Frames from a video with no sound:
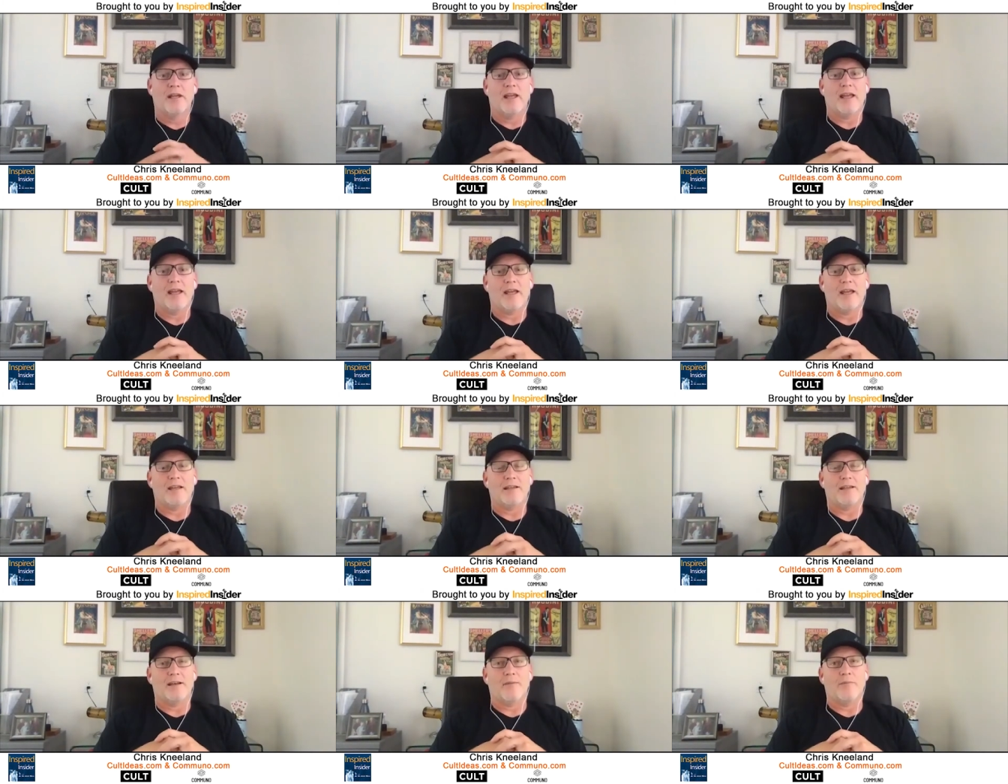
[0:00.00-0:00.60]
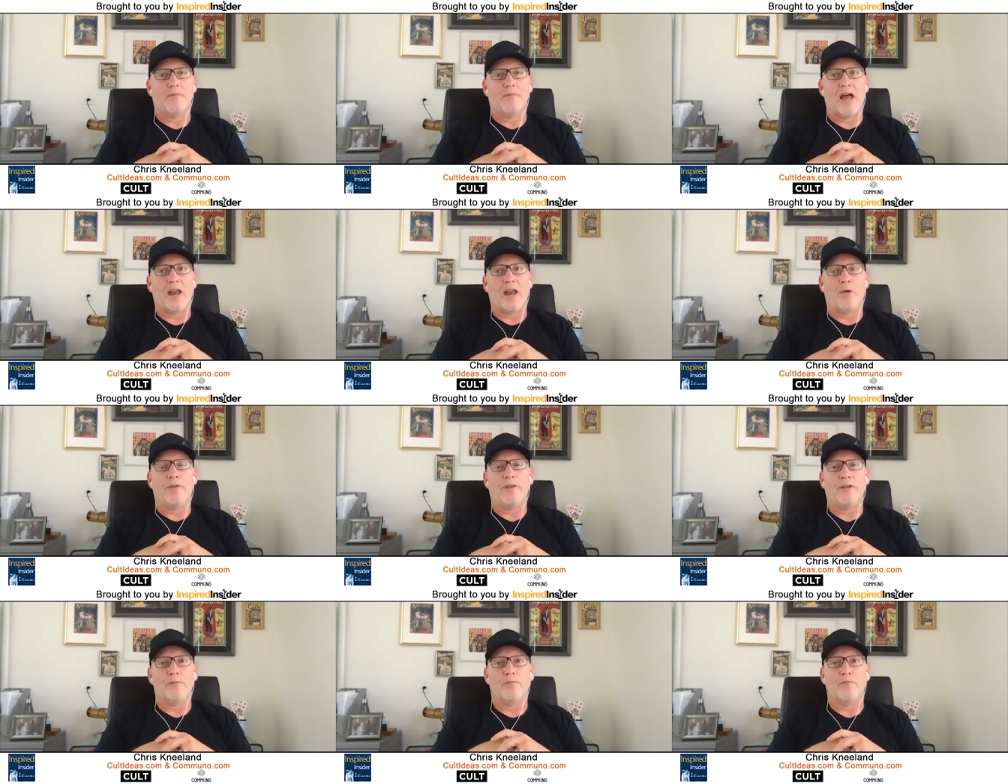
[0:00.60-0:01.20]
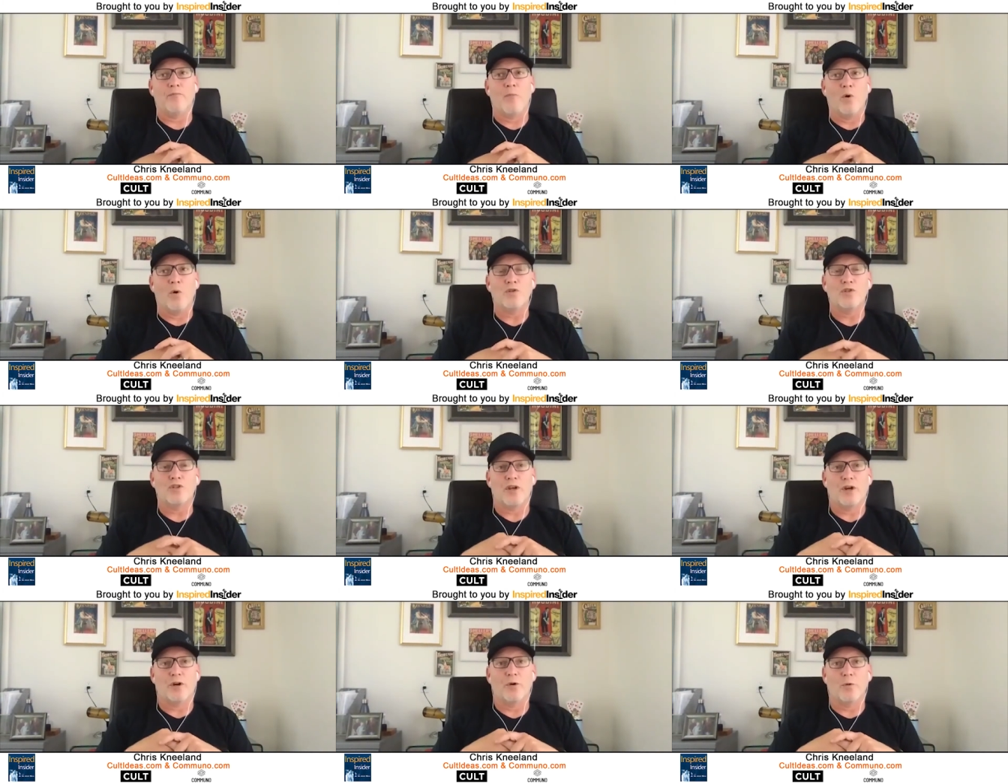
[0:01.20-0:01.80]
And I don't think most
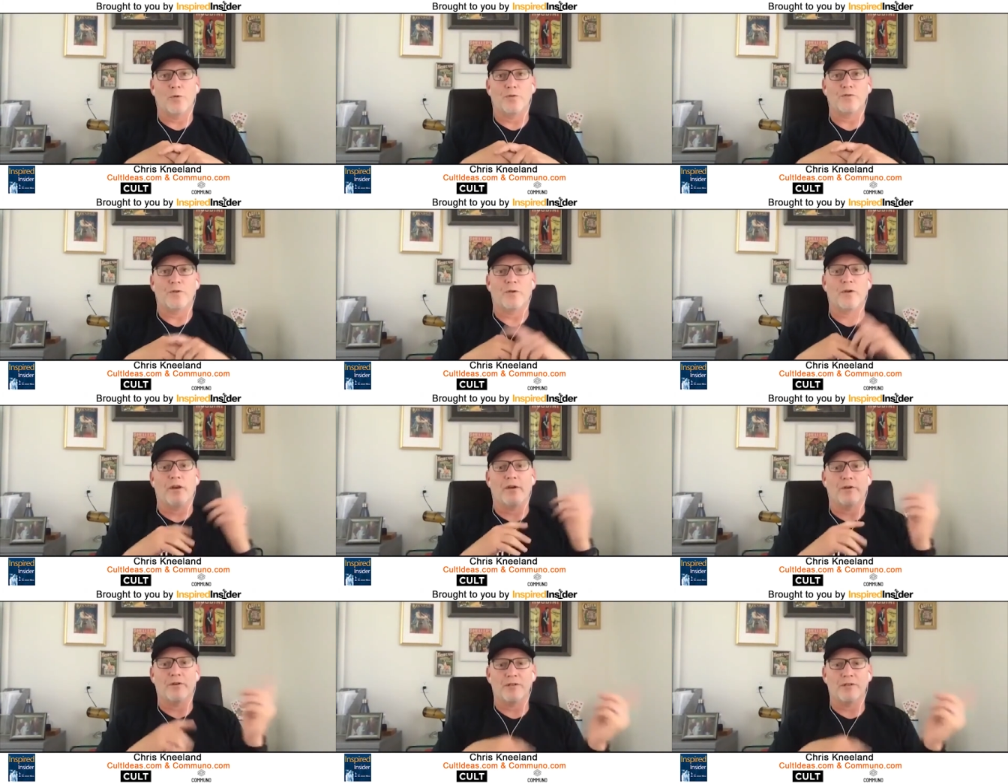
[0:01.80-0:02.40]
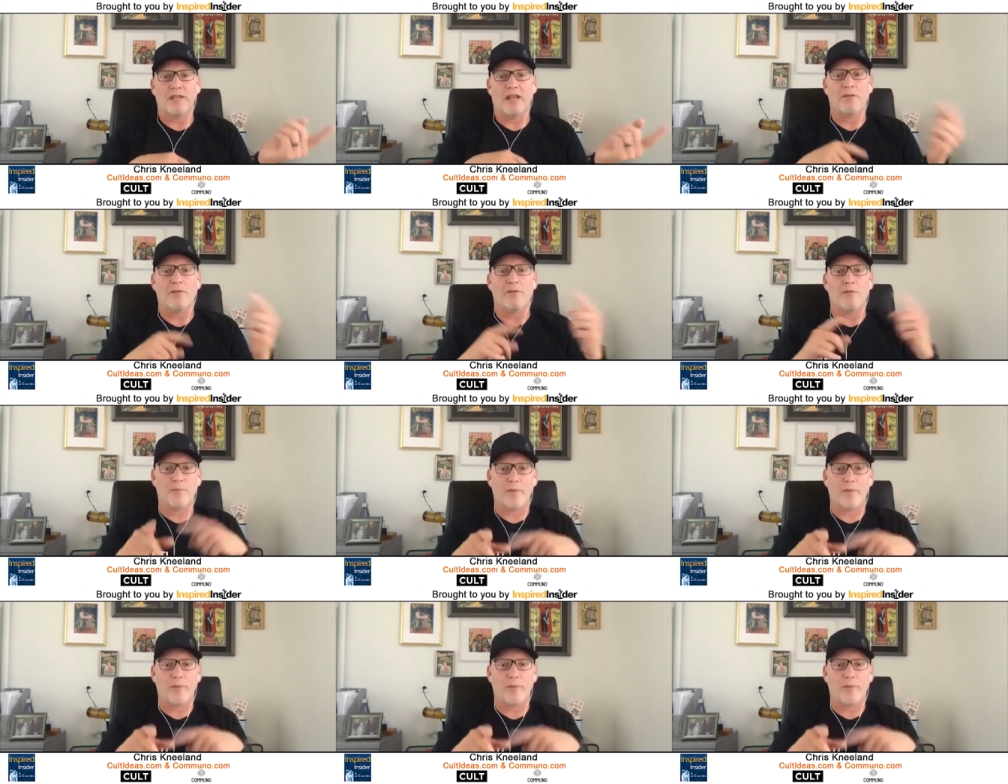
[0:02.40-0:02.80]
shareholders don't understand that the